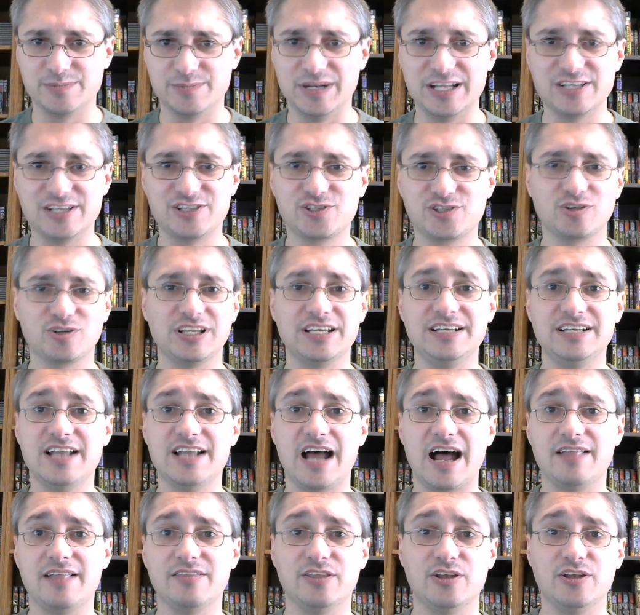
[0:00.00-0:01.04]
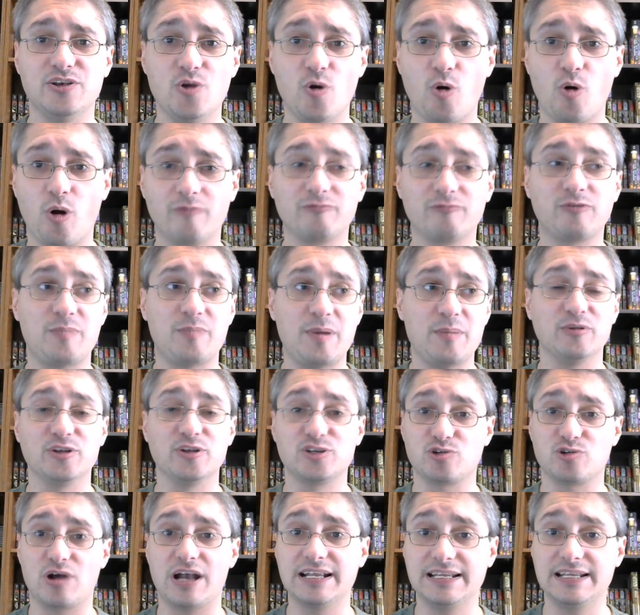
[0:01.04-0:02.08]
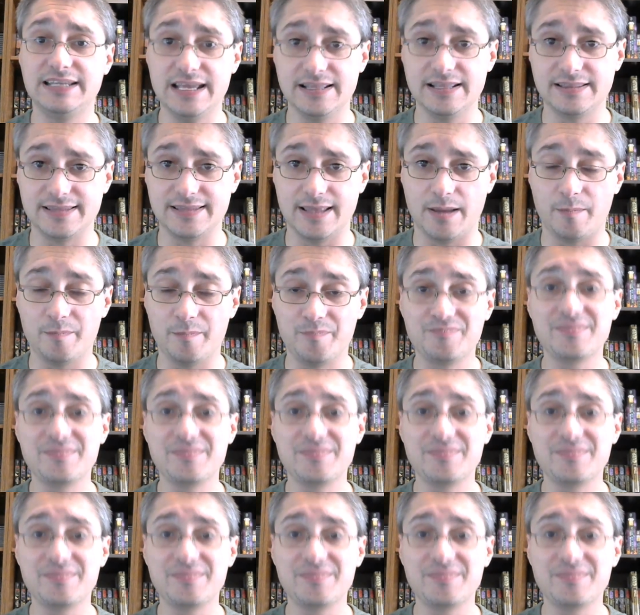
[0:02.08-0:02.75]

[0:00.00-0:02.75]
but it's certainly not the norm for people to try to get them.